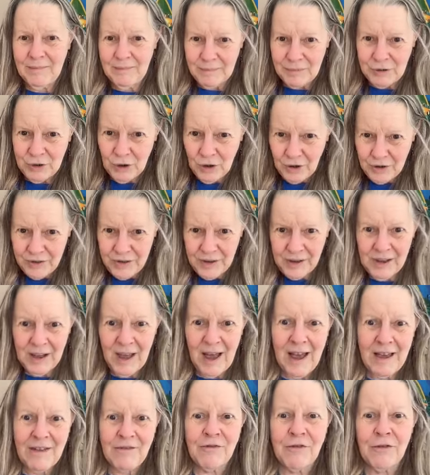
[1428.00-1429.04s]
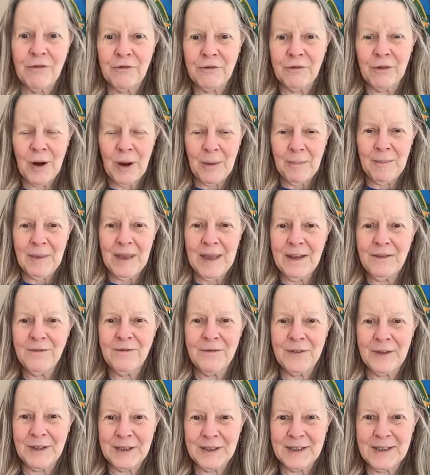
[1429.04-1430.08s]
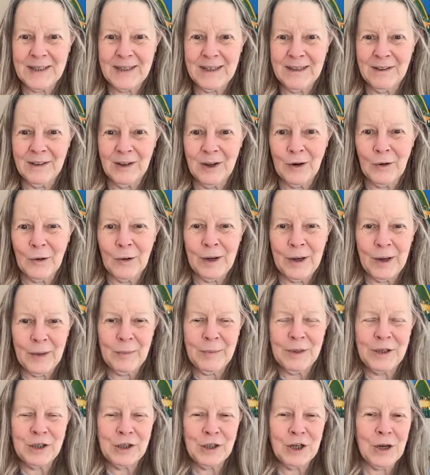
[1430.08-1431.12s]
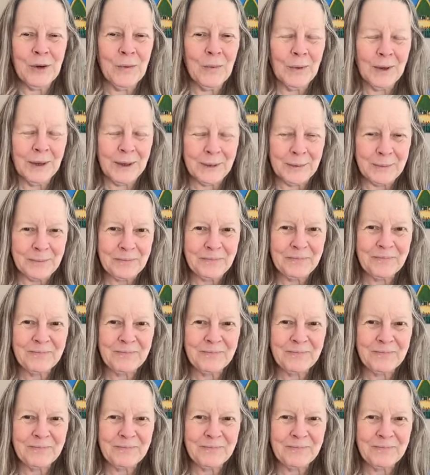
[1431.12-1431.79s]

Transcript: took the life from infants in the crib. She would